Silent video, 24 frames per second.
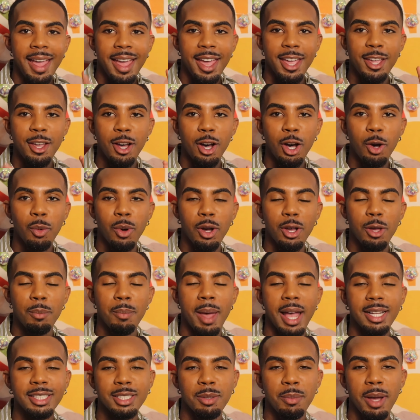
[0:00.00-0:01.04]
Hey y'all, welcome
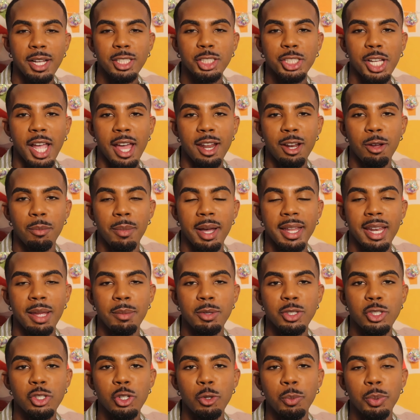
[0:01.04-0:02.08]
back to my channel. My
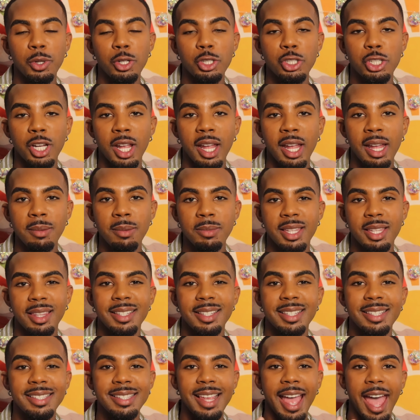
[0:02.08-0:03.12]
name is Jupiter James and
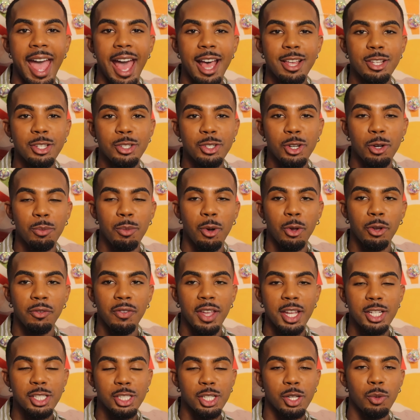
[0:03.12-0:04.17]
this is Astro
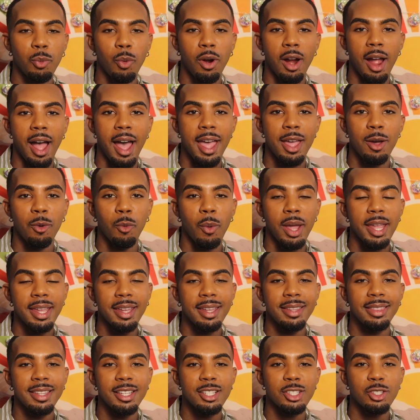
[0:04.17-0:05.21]
Motivation, where I
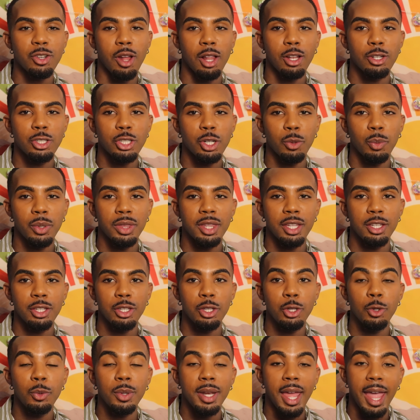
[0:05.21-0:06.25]
awaken the astrologer within
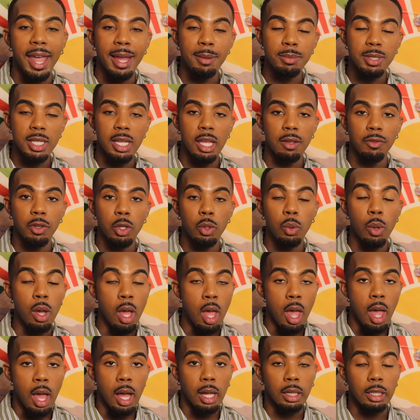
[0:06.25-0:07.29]
you and aim to give you
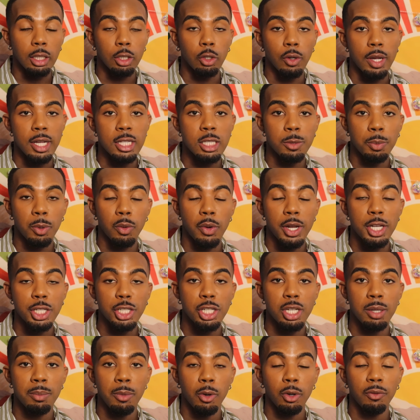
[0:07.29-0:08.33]
a little
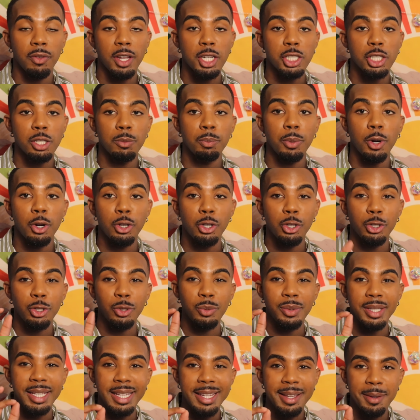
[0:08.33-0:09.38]
inspiration and motivation per your
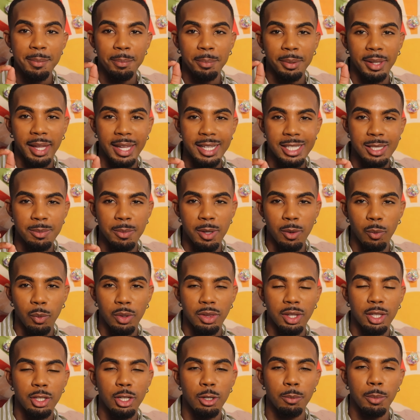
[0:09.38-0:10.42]
unique placement
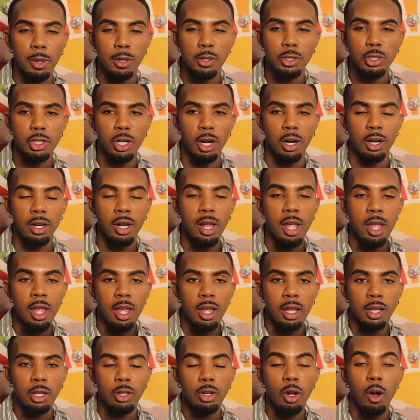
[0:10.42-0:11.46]
within your birth chart.
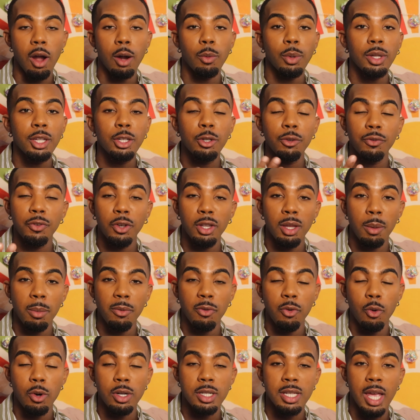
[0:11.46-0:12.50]
You know, I really do feel that
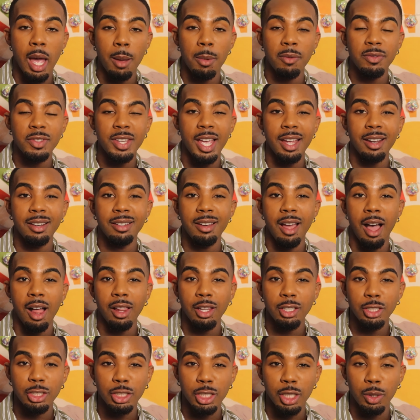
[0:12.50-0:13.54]
before a time of
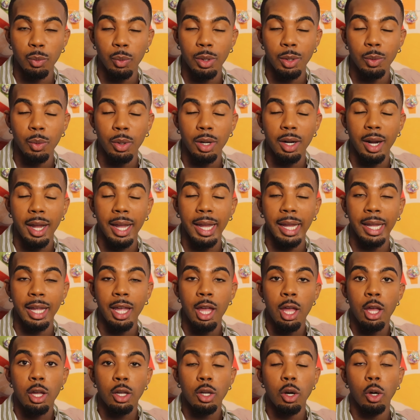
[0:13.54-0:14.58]
technology, we were a
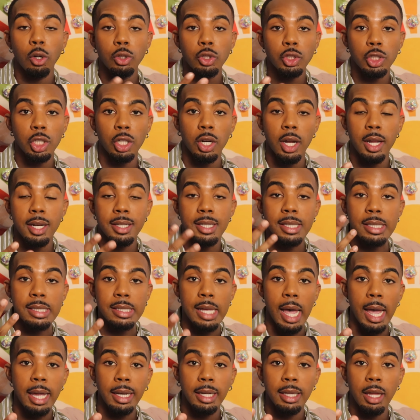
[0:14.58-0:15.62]
culture and a
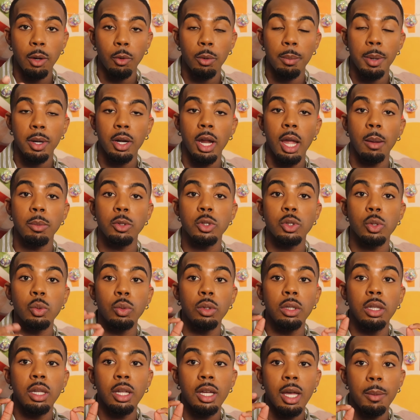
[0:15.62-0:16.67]
society that were better able to
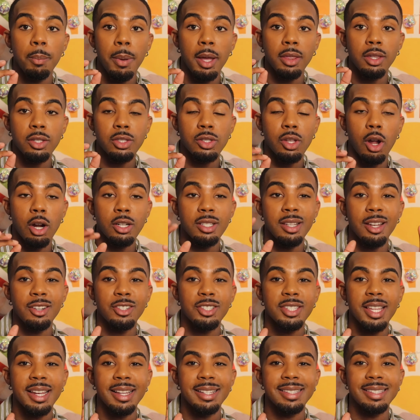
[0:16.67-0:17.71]
look up at the stars and
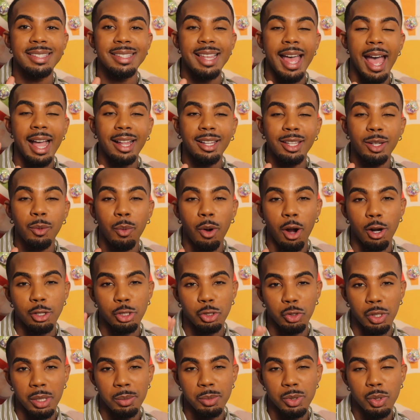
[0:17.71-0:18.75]
understand exactly where our
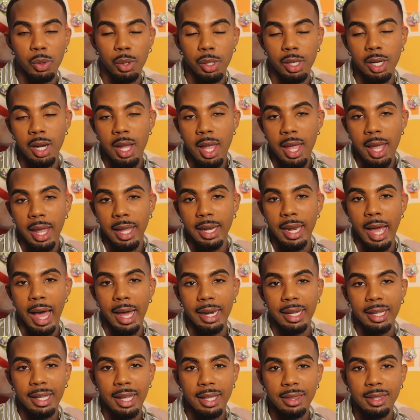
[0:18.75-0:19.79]
dreams were and how
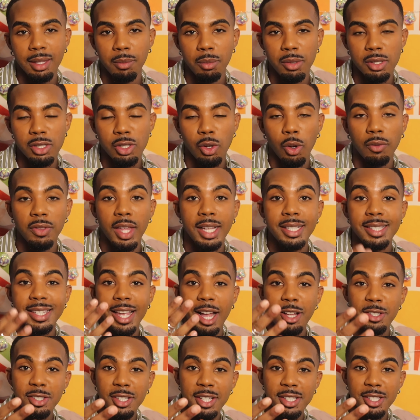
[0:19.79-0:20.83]
to get them. And so if that
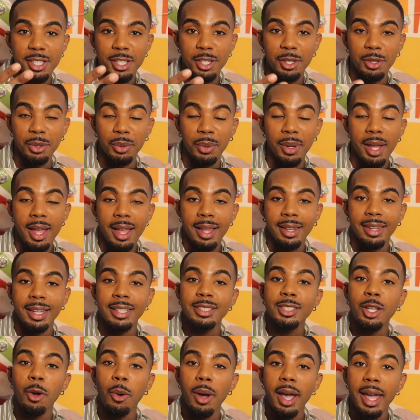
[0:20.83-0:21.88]
sounds good to you,
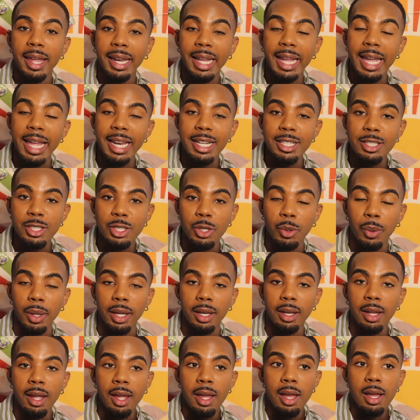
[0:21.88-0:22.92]
let's go ahead and get into
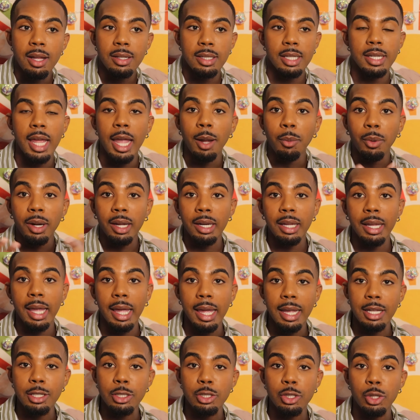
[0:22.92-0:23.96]
it. Today we're gonna
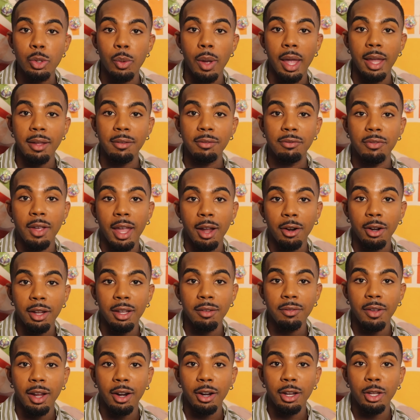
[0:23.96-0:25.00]
get into a
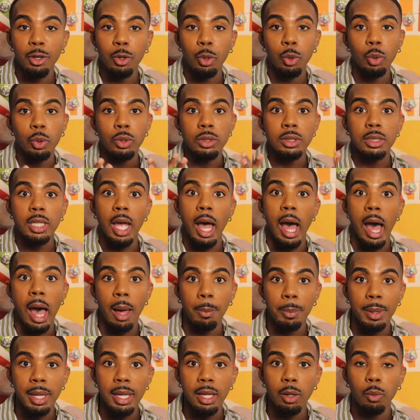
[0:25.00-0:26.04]
very, very cool
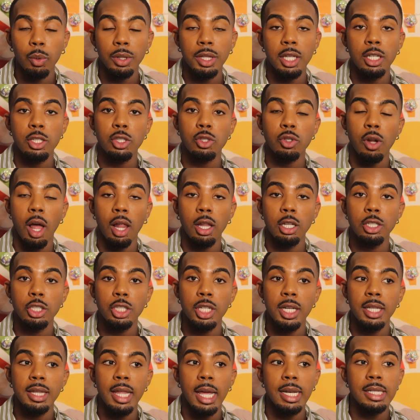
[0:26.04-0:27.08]
topic within
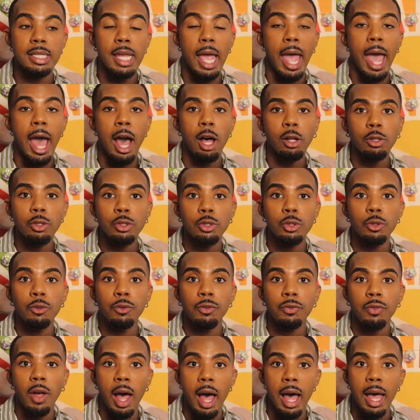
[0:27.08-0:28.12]
astrology, and that is how to
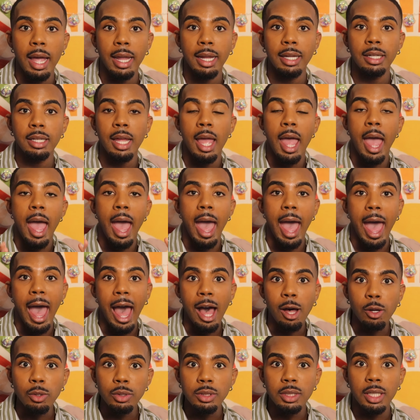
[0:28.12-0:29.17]
find
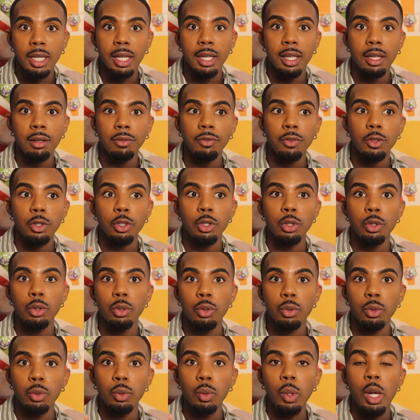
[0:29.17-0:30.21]
out if
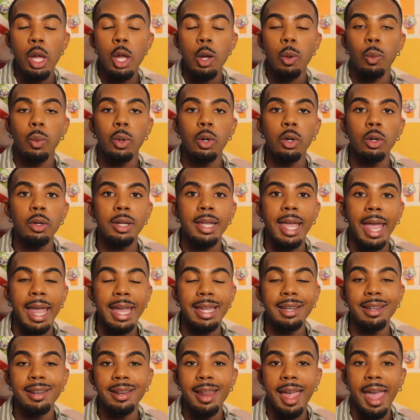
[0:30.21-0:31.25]
you will
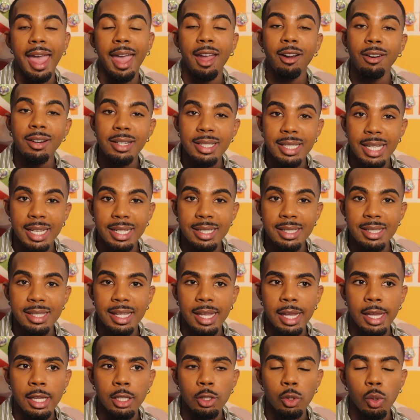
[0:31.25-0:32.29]
gain inheritance
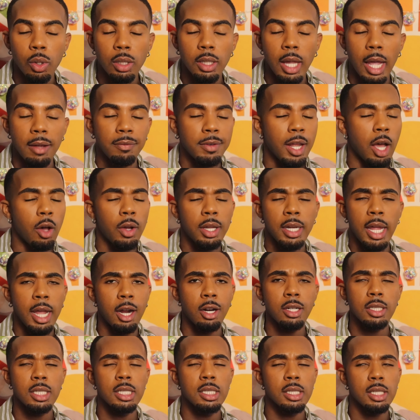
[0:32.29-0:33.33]
in your life. Now,
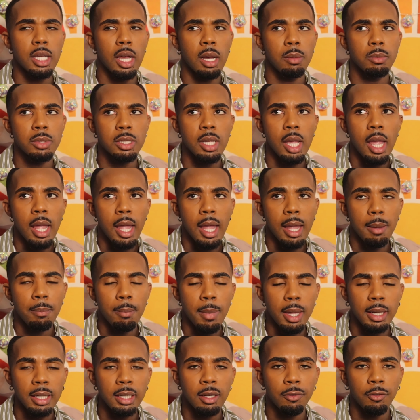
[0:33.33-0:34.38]
inheritance comes in
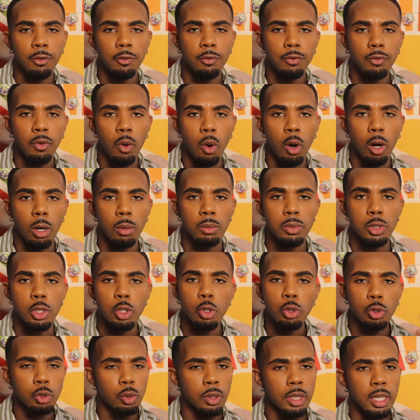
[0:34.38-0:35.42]
many different forms.
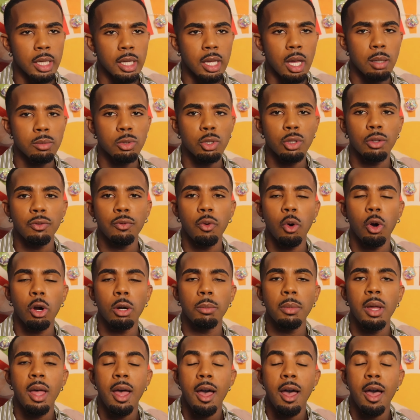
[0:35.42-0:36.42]
Usually it comes through the form